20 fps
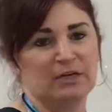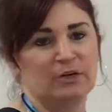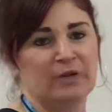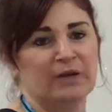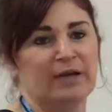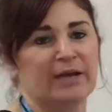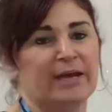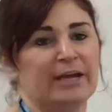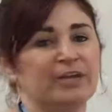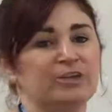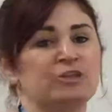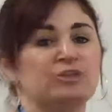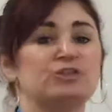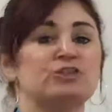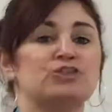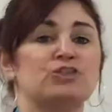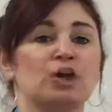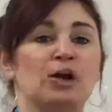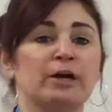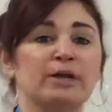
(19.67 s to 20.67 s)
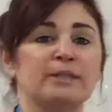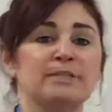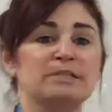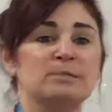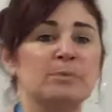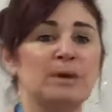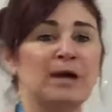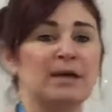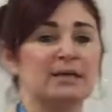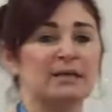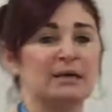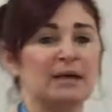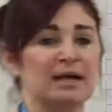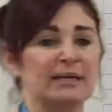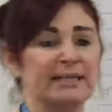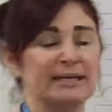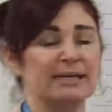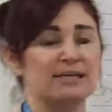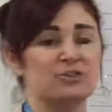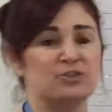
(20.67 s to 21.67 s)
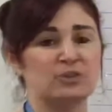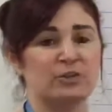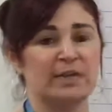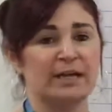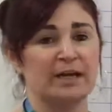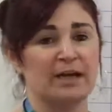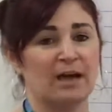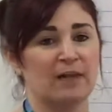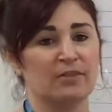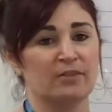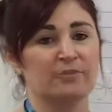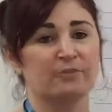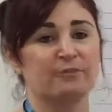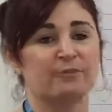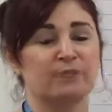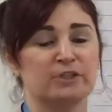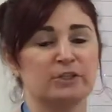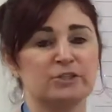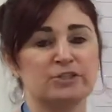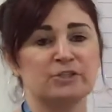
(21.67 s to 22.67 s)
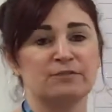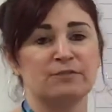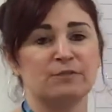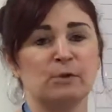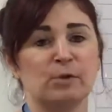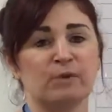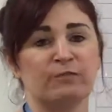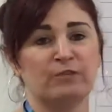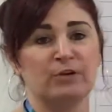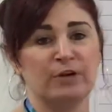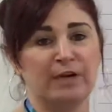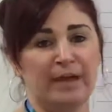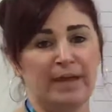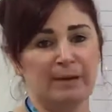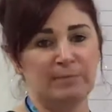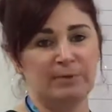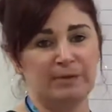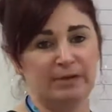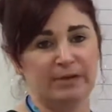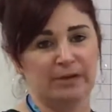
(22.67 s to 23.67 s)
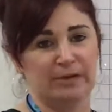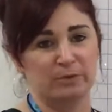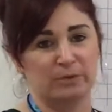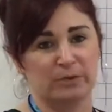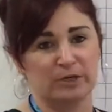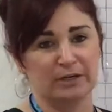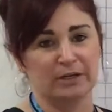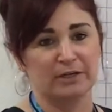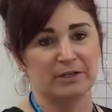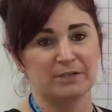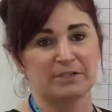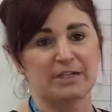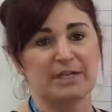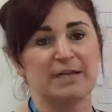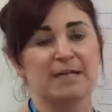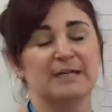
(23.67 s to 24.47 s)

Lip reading: Okay, you started Spot and Dot yesterday on the first 4 vocabulary words.